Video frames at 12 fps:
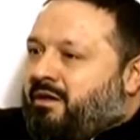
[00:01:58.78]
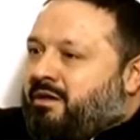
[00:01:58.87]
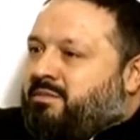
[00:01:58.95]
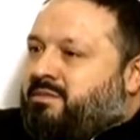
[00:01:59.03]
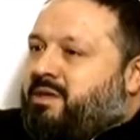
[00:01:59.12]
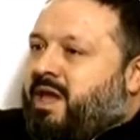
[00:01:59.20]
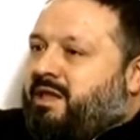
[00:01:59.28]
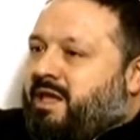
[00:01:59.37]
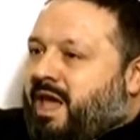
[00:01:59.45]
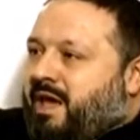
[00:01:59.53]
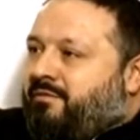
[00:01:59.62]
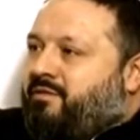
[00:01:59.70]
Arabs can
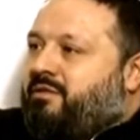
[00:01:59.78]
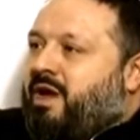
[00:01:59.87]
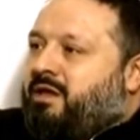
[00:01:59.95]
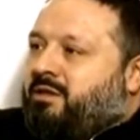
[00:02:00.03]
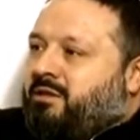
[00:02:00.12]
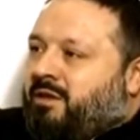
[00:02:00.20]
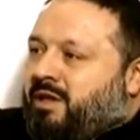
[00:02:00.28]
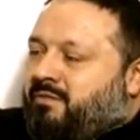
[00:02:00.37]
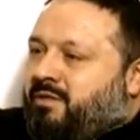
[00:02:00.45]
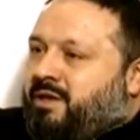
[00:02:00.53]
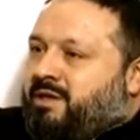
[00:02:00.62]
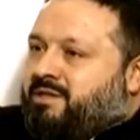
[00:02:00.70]
have a right to
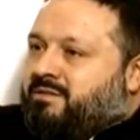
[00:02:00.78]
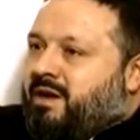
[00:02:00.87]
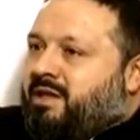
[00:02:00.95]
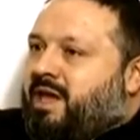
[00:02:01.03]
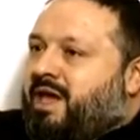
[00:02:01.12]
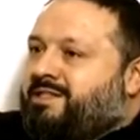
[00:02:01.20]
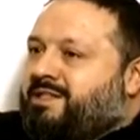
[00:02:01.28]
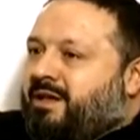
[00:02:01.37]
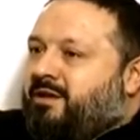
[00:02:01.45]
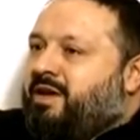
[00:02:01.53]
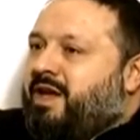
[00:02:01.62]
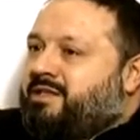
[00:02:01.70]
live in Israel as
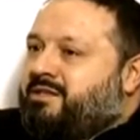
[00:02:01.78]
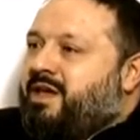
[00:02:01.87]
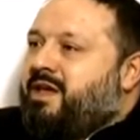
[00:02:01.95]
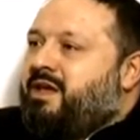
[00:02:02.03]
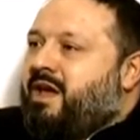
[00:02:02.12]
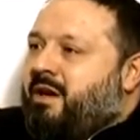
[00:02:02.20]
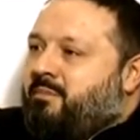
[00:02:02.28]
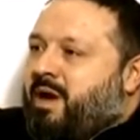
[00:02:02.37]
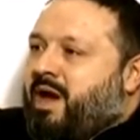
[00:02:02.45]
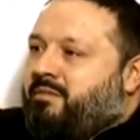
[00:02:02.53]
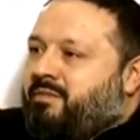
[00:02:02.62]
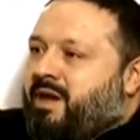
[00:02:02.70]
long as they
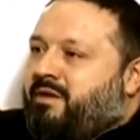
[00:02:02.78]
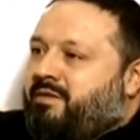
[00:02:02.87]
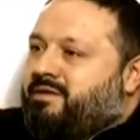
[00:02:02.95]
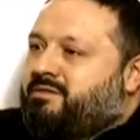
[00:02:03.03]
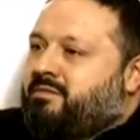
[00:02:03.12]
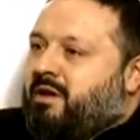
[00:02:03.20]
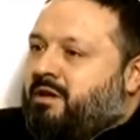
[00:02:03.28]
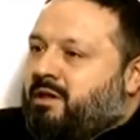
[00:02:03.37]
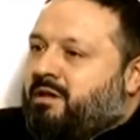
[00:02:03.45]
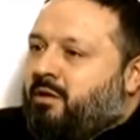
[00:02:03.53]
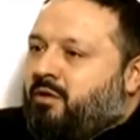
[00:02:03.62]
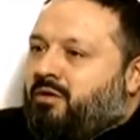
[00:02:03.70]
abide the
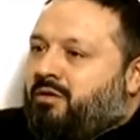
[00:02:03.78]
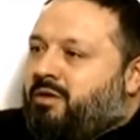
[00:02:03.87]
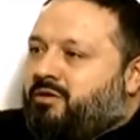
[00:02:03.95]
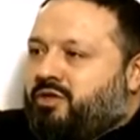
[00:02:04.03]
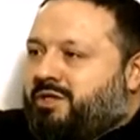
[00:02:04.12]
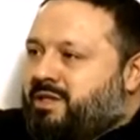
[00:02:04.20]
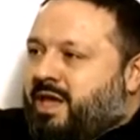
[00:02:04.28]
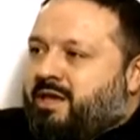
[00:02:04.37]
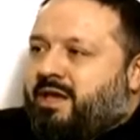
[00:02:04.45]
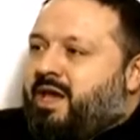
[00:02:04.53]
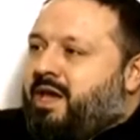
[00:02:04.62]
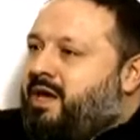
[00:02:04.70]
Israeli law, just
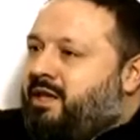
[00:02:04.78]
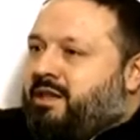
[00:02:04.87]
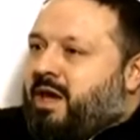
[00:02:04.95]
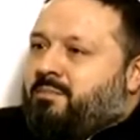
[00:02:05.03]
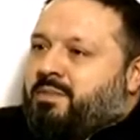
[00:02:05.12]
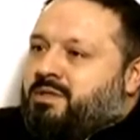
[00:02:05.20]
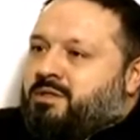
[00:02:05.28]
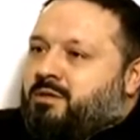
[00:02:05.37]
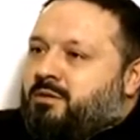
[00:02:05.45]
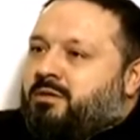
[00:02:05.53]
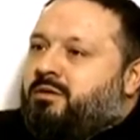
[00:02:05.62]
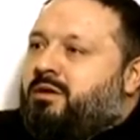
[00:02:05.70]
like it happens
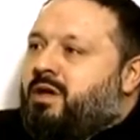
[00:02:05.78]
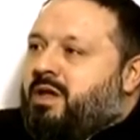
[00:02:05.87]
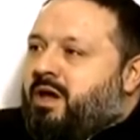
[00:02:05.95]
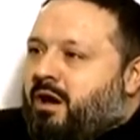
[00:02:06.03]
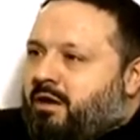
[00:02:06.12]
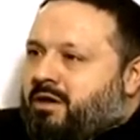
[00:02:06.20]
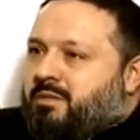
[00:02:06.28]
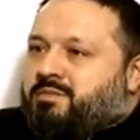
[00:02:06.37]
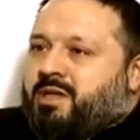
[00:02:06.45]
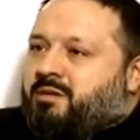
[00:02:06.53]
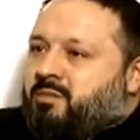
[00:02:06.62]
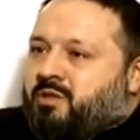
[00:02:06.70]
to
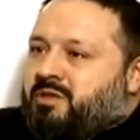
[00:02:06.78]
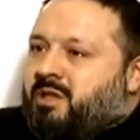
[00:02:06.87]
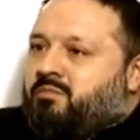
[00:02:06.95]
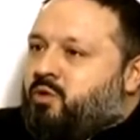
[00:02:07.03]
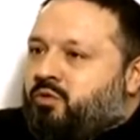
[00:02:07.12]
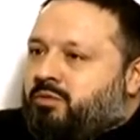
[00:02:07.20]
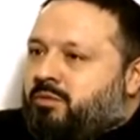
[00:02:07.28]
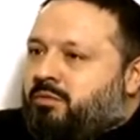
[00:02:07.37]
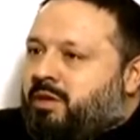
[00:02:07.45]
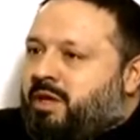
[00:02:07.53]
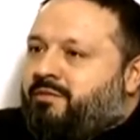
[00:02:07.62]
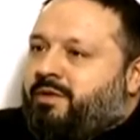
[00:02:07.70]
Arabs and Muslims
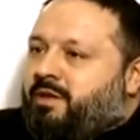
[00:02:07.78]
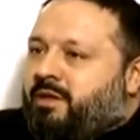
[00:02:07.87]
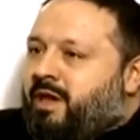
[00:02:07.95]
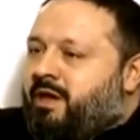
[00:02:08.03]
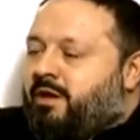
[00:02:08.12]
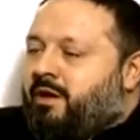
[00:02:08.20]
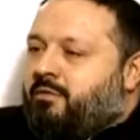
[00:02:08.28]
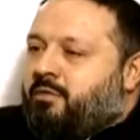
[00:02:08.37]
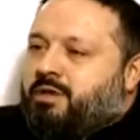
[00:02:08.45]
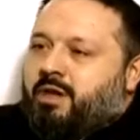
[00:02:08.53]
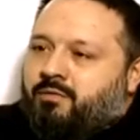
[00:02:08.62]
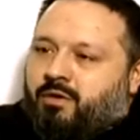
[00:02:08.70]
who live in
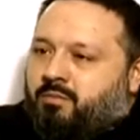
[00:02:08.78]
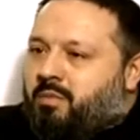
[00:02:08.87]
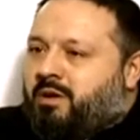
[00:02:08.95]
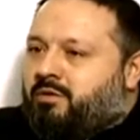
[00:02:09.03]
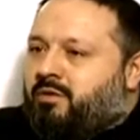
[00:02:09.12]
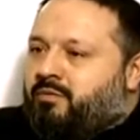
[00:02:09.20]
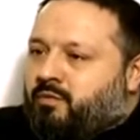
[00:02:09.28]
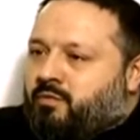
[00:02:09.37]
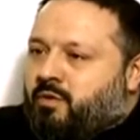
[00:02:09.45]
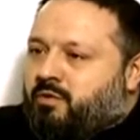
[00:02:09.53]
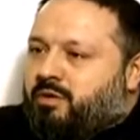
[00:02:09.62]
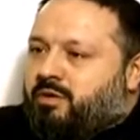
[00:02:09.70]
whatever part of the
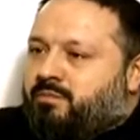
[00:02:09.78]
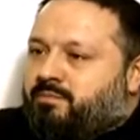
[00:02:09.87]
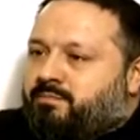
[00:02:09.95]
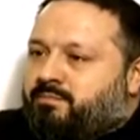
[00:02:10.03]
world.